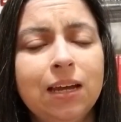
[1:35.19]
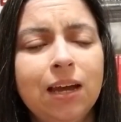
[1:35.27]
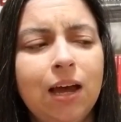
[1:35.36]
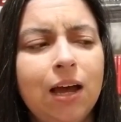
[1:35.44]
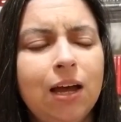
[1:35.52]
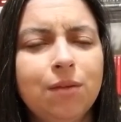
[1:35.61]

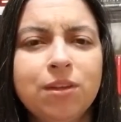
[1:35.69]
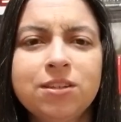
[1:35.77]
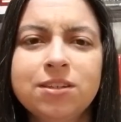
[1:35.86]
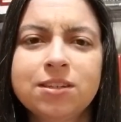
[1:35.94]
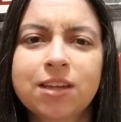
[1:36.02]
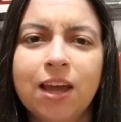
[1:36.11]
Uh, this
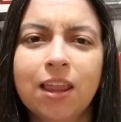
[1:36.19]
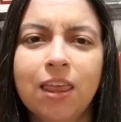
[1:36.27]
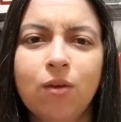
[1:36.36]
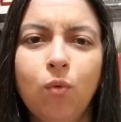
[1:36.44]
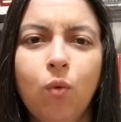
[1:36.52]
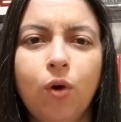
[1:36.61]
is kind of
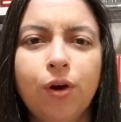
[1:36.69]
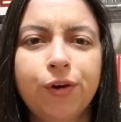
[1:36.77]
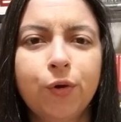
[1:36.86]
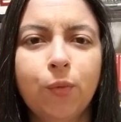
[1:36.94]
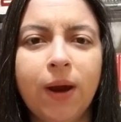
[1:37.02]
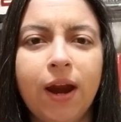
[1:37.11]
like
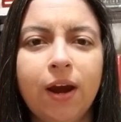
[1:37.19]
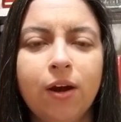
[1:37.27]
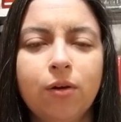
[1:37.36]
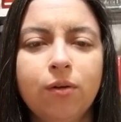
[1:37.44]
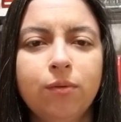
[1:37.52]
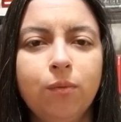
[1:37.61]

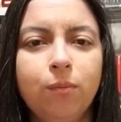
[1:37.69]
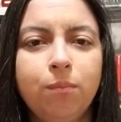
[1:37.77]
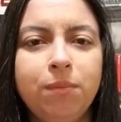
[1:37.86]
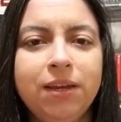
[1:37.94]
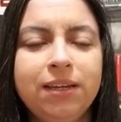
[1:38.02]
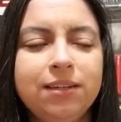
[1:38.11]
WarioWare
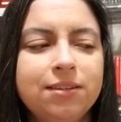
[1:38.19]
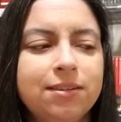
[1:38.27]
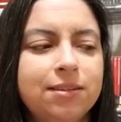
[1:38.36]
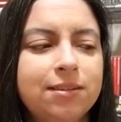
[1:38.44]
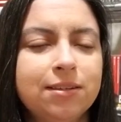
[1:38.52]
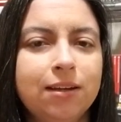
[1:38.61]

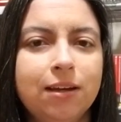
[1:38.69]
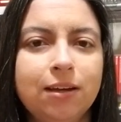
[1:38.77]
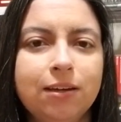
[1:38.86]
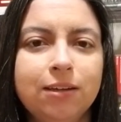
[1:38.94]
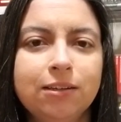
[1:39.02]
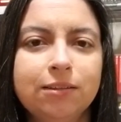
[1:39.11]
meets
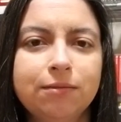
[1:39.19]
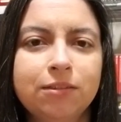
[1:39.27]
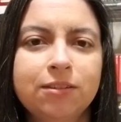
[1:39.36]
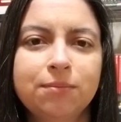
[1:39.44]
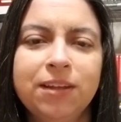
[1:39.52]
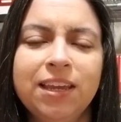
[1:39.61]
uh,
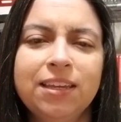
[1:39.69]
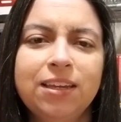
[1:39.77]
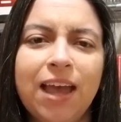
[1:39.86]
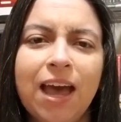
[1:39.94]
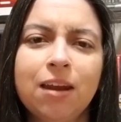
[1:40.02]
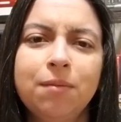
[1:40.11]
some
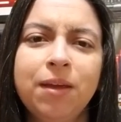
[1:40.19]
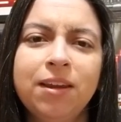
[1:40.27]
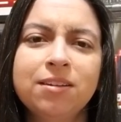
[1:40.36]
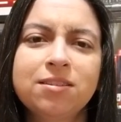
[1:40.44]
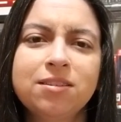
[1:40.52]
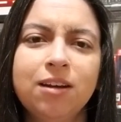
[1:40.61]
like
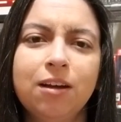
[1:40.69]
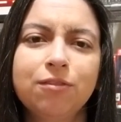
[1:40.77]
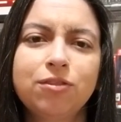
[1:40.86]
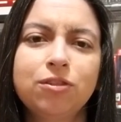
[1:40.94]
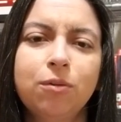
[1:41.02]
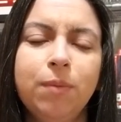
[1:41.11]
animated stuff.
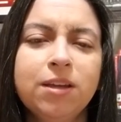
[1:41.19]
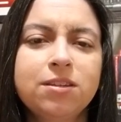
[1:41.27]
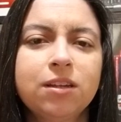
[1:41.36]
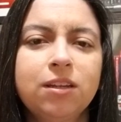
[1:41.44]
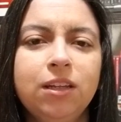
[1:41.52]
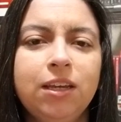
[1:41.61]
So
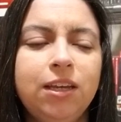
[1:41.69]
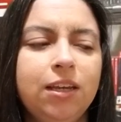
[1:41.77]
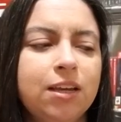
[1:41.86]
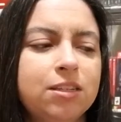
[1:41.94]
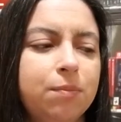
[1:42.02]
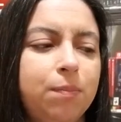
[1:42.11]
basically,
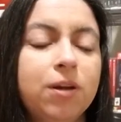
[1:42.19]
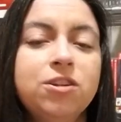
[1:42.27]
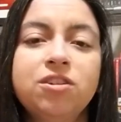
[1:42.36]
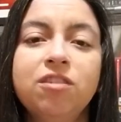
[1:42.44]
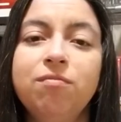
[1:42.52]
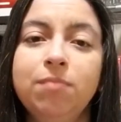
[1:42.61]
it's a
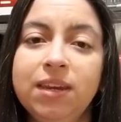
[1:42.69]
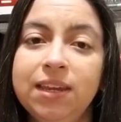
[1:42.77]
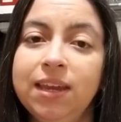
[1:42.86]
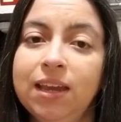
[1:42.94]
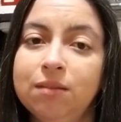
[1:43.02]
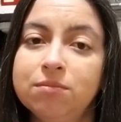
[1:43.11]
bunch of mini
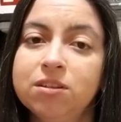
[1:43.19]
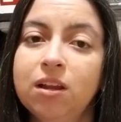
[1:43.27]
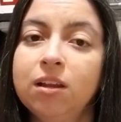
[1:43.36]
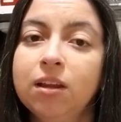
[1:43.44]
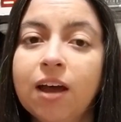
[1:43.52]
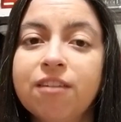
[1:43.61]
games, a
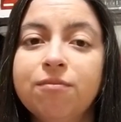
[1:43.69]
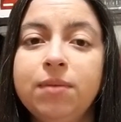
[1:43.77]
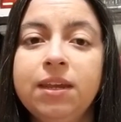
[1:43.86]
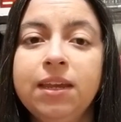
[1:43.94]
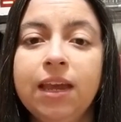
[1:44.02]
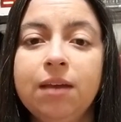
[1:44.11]
lot of
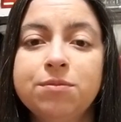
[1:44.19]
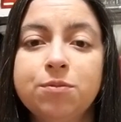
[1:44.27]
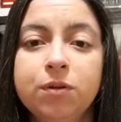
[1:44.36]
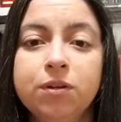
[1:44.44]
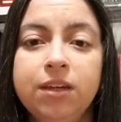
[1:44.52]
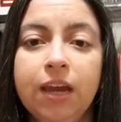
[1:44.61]
mini games
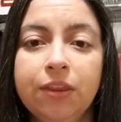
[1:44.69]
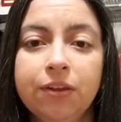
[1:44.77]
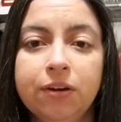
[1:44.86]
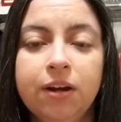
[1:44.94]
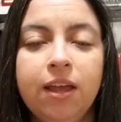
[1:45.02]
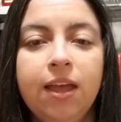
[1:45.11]
put
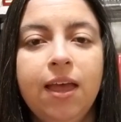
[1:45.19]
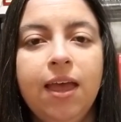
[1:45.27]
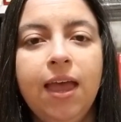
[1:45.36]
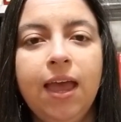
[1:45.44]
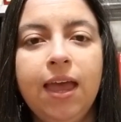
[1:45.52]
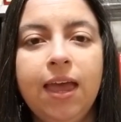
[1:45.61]
together.
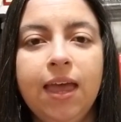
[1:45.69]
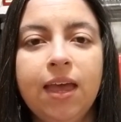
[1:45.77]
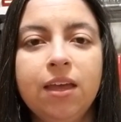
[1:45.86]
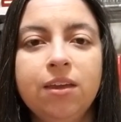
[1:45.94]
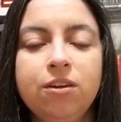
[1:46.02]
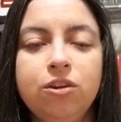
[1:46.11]

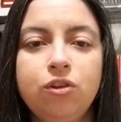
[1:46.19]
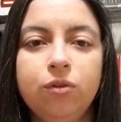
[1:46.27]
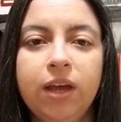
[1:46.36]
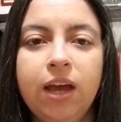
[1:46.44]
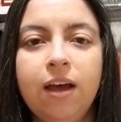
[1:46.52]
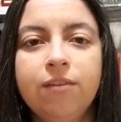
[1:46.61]
And you'll
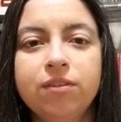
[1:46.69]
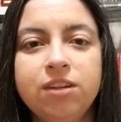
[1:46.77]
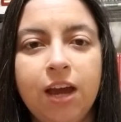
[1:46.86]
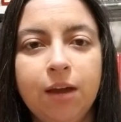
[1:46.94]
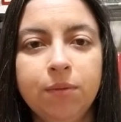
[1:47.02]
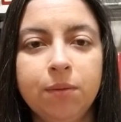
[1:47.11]
have a
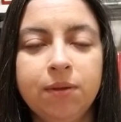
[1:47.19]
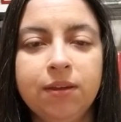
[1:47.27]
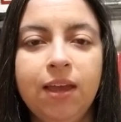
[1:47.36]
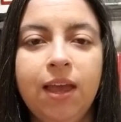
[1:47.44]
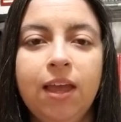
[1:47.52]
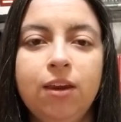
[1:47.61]
time limit,
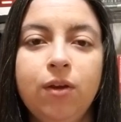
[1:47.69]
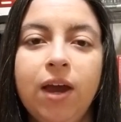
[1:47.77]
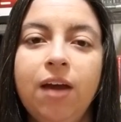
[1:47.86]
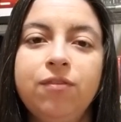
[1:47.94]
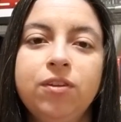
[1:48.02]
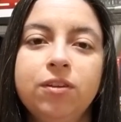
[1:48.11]
and you
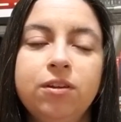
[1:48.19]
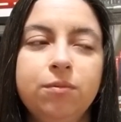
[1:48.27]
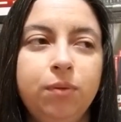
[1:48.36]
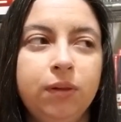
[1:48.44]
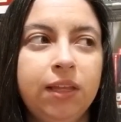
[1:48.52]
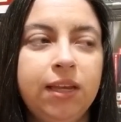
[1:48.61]
have to
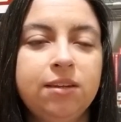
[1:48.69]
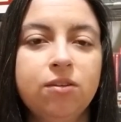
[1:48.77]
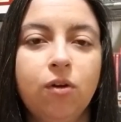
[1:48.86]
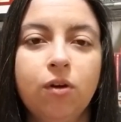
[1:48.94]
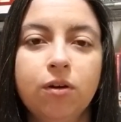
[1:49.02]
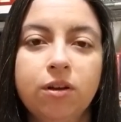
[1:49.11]
complete
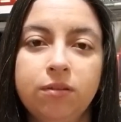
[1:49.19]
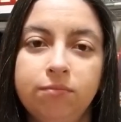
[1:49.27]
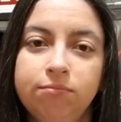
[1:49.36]
or